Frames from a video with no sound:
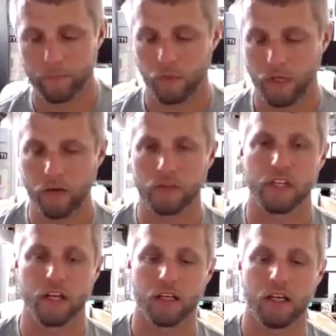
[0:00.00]
When I
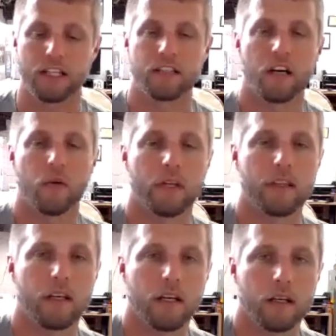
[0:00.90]
was younger, I started with
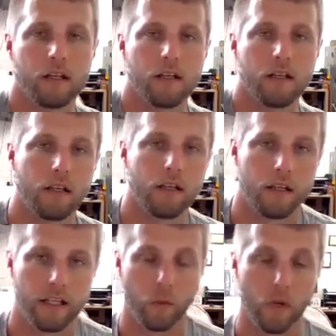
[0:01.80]

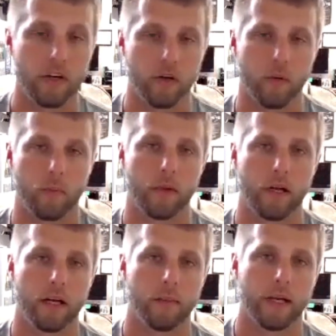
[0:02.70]
in the weight room.
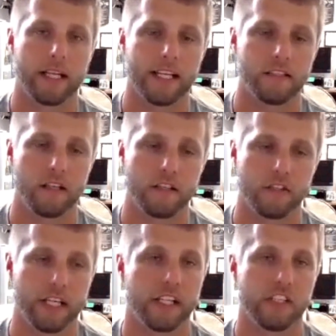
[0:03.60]
My dad started the
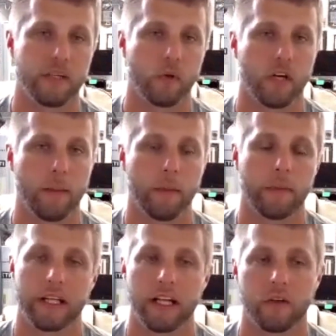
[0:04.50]
strength conditioning program up
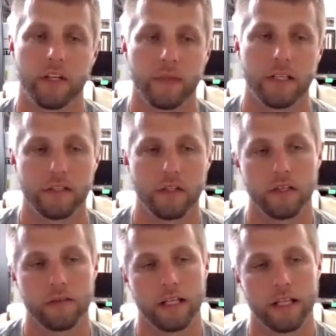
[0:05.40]
in Caledonia,
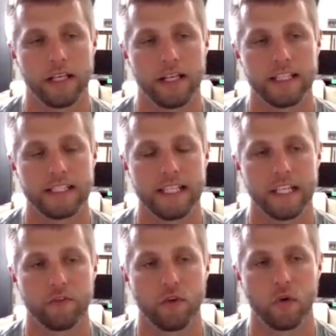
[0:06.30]
Minnesota in
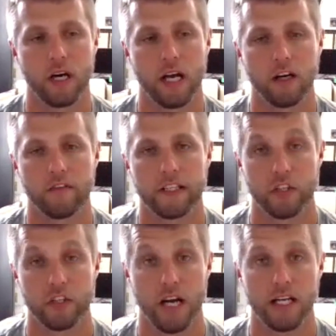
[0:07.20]
1994 out of
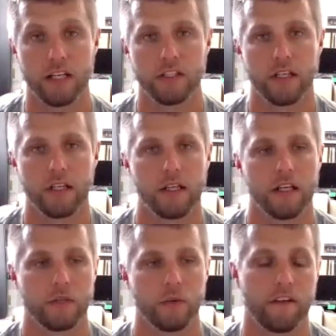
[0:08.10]
his garage.
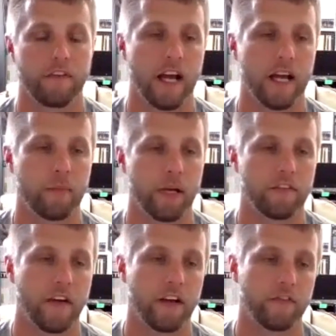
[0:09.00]
So we had a
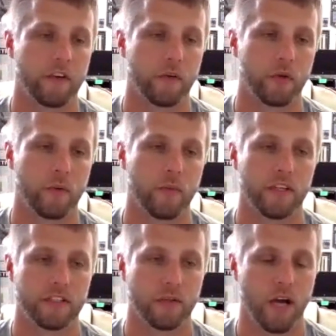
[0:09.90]
5-by-5 foot room
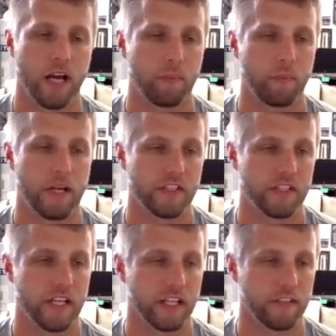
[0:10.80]
with a squat, bench,
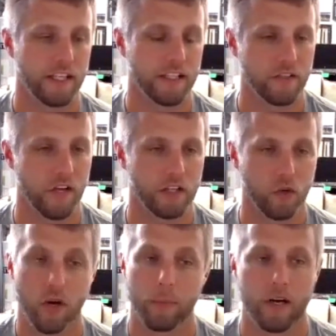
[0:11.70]
deadlift in it. So I
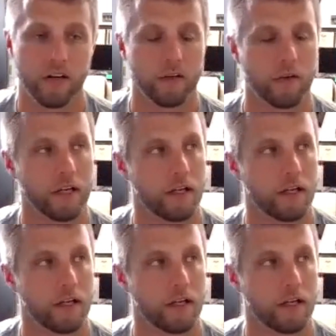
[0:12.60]
grew up around it.